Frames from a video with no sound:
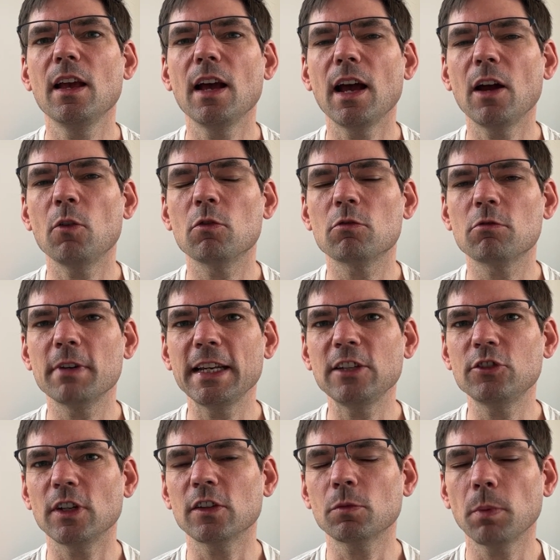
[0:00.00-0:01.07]

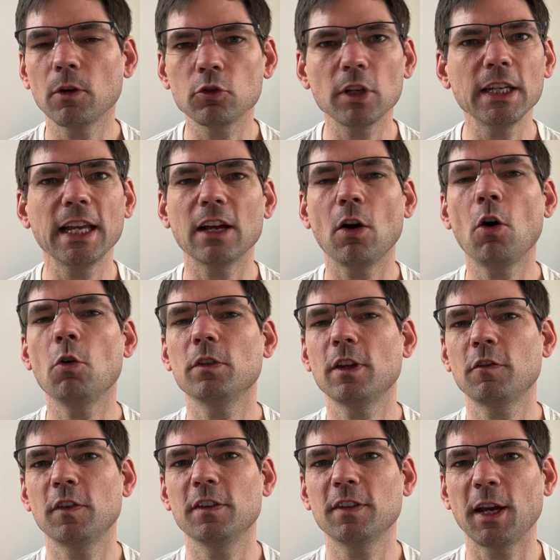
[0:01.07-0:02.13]
outrageous. Well, you can get all
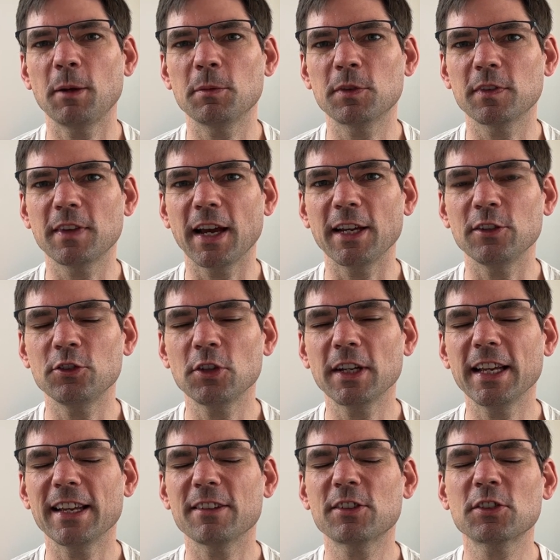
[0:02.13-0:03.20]
different types of dice. You
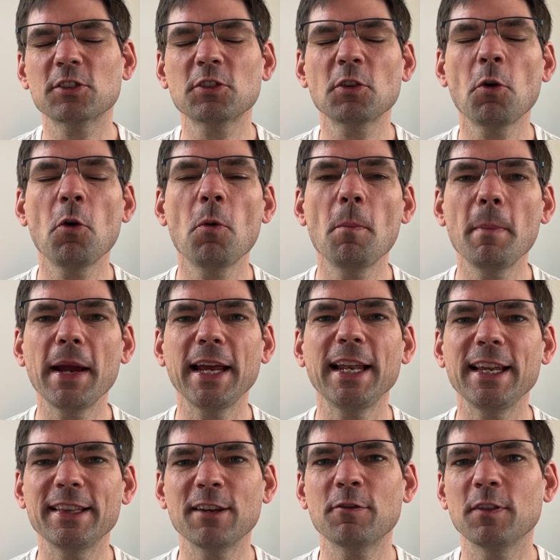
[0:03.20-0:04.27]
can get so
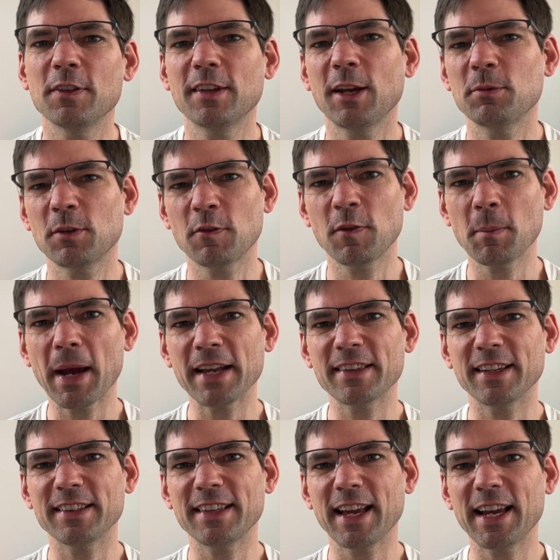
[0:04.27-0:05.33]
many different types of
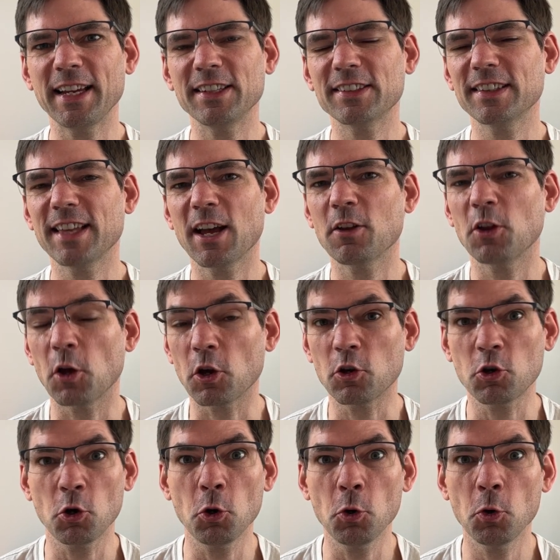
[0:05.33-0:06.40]
thematic dice that look
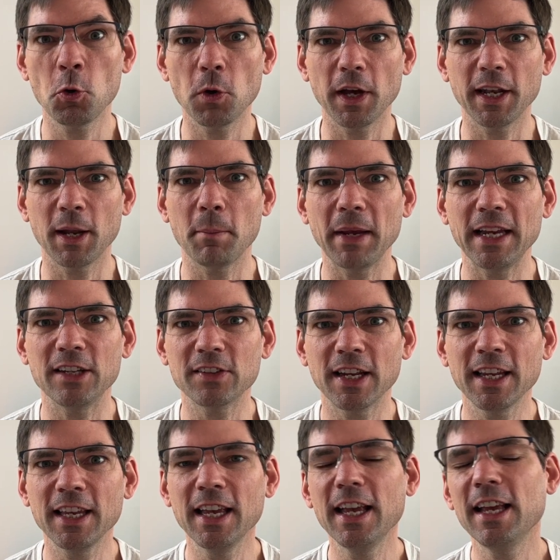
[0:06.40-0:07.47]
cool and
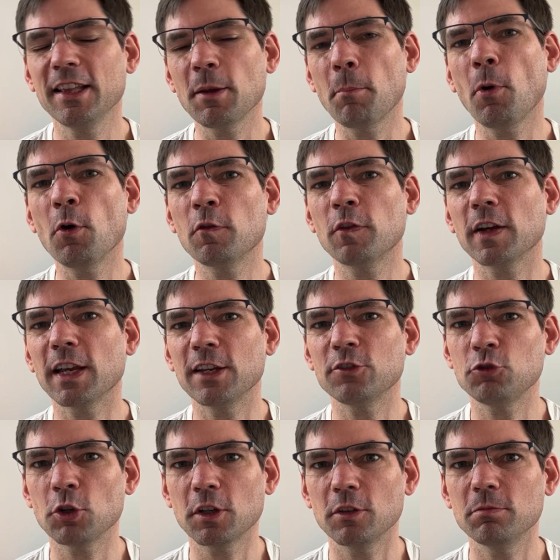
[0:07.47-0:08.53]
amazing. The important thing is
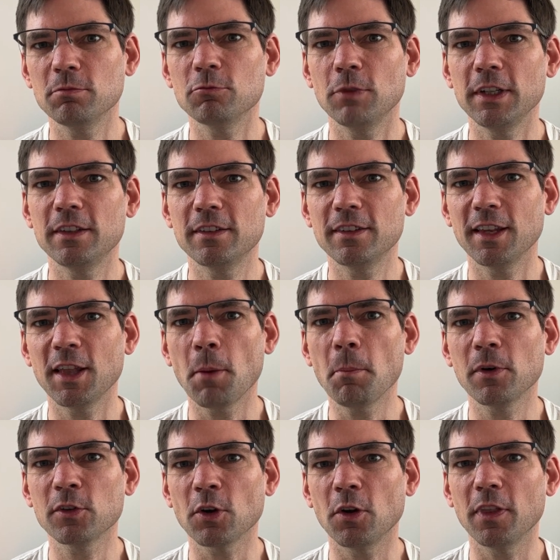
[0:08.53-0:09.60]
you can read the
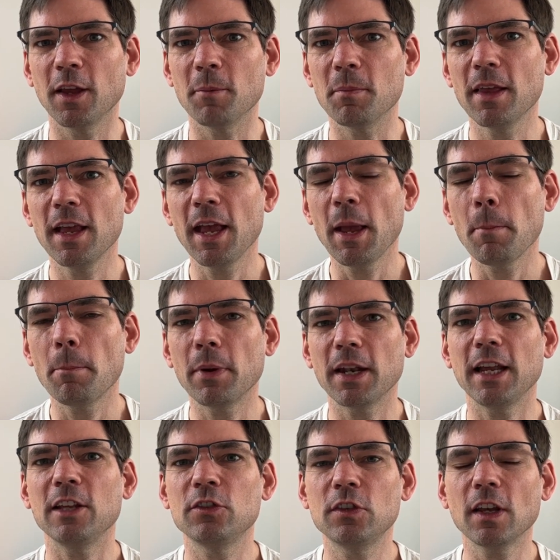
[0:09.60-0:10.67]
numbers on them, but
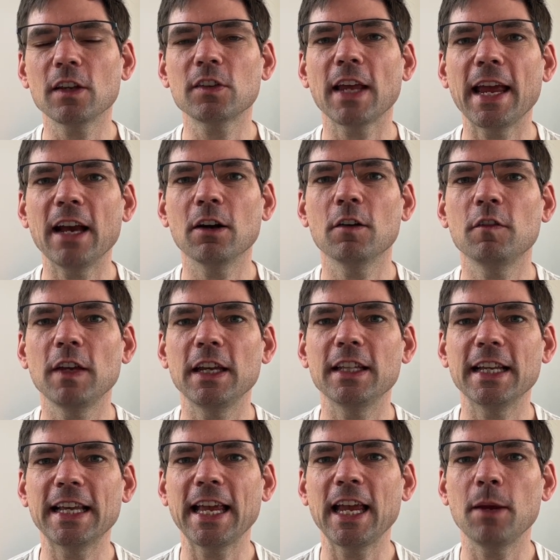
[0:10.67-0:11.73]
it does elevate the
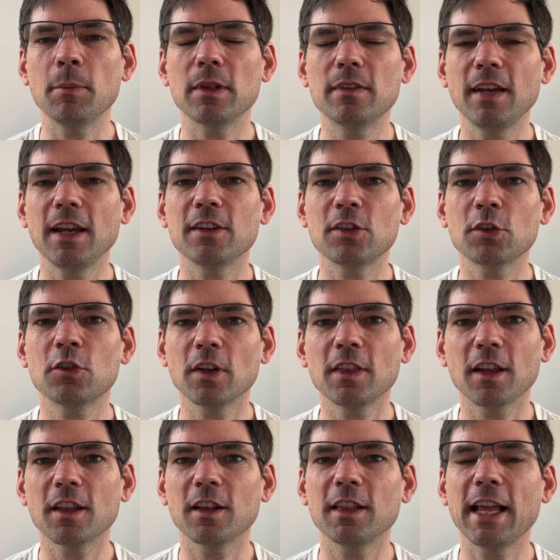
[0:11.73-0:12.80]
game. It takes it to
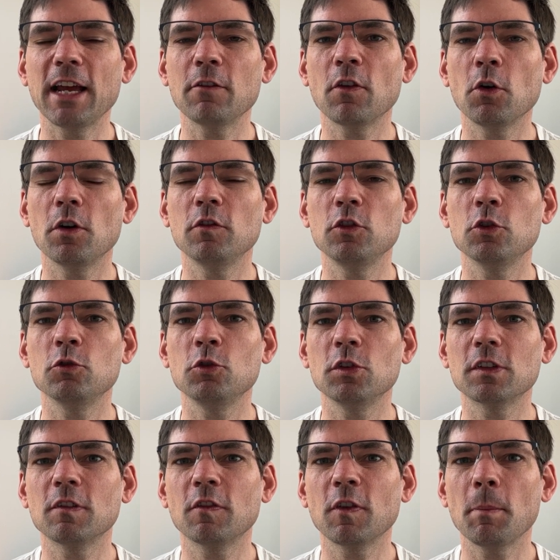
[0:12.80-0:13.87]
another level of you
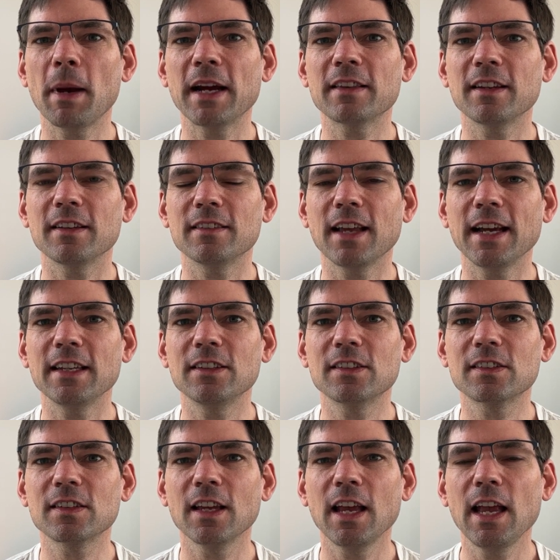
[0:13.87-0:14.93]
using thematic
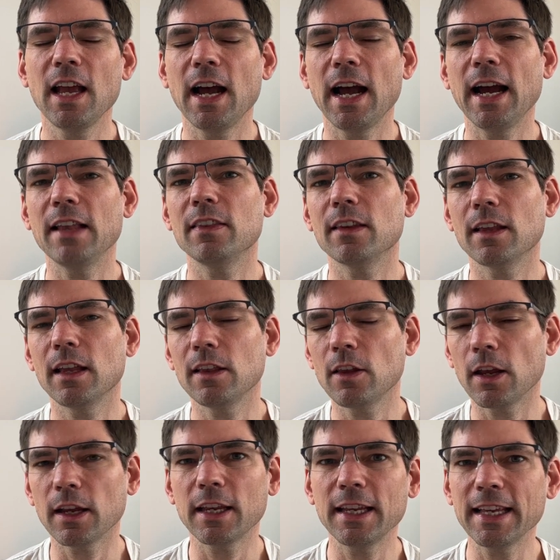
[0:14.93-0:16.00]
dice. And
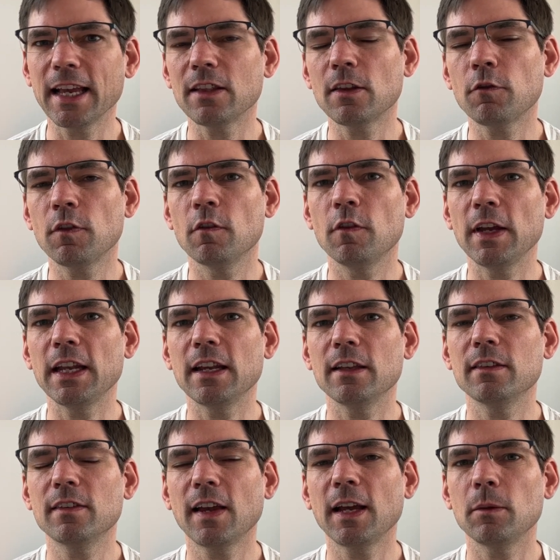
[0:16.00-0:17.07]
they can get different
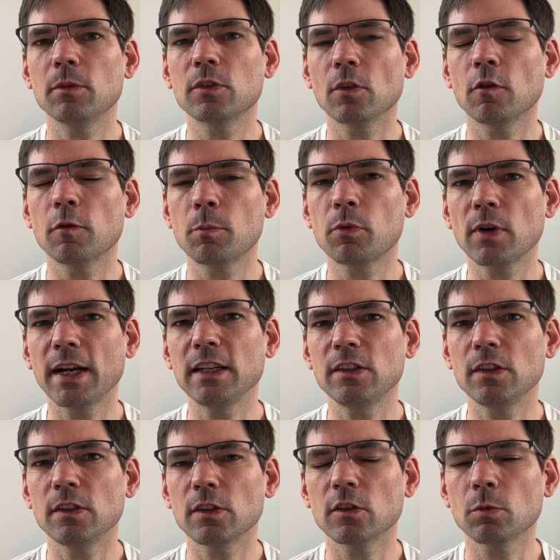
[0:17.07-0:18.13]
varying types of
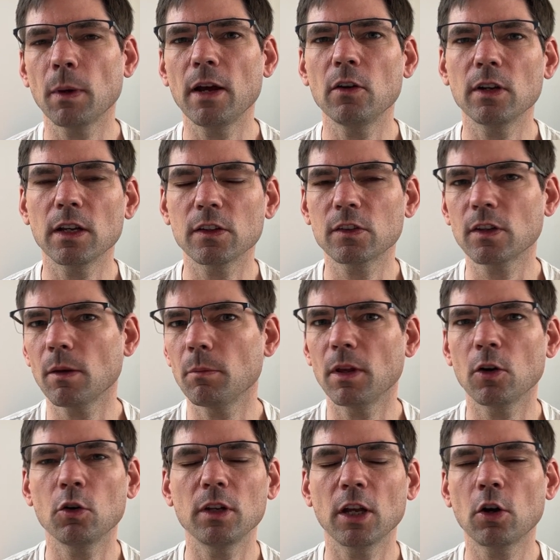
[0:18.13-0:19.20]
prices as well. You can get some that
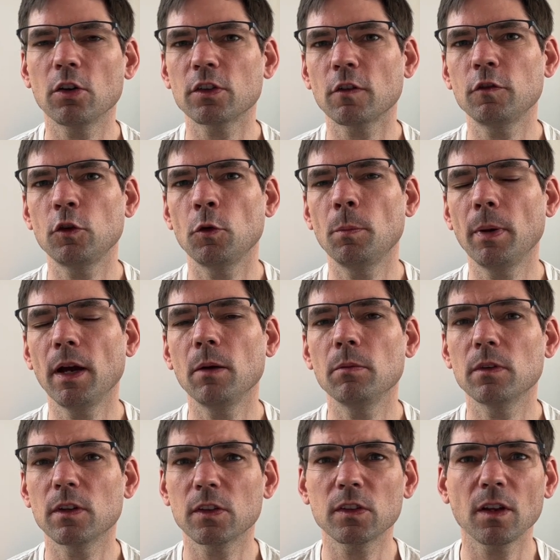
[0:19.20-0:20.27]
only cost a few
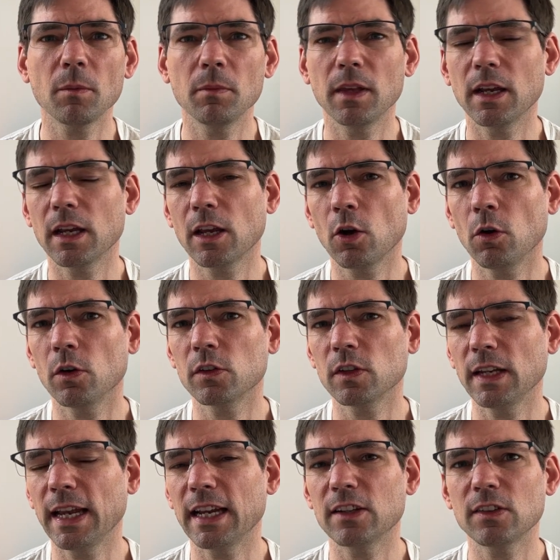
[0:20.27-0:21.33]
pounds, some that cost in
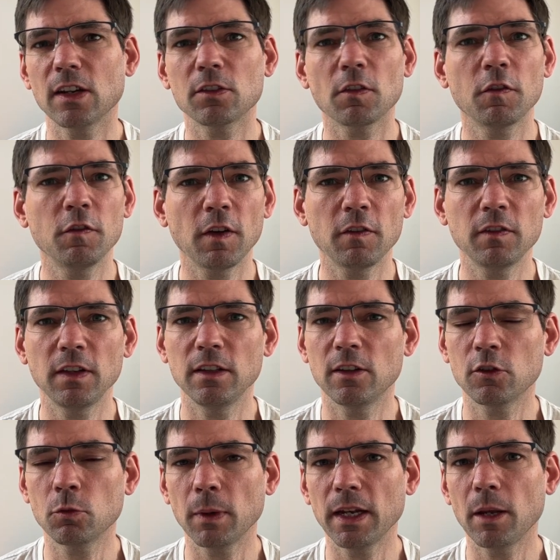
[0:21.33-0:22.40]
excess of £15 to
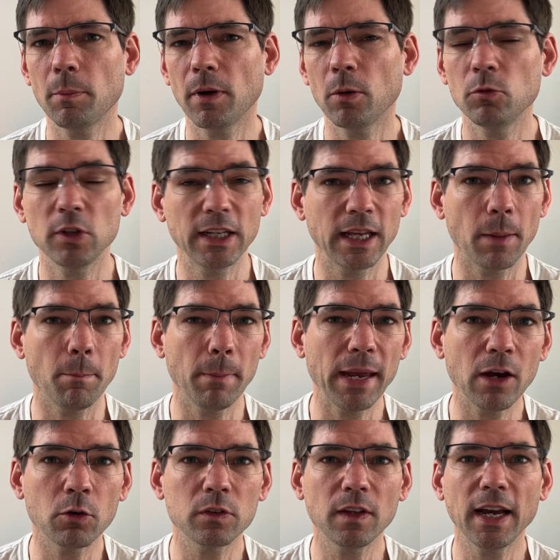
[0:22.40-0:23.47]
£20. You can get
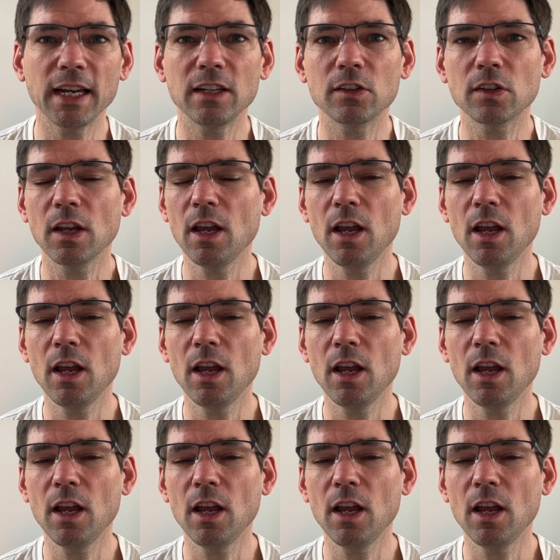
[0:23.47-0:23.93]
metal dice,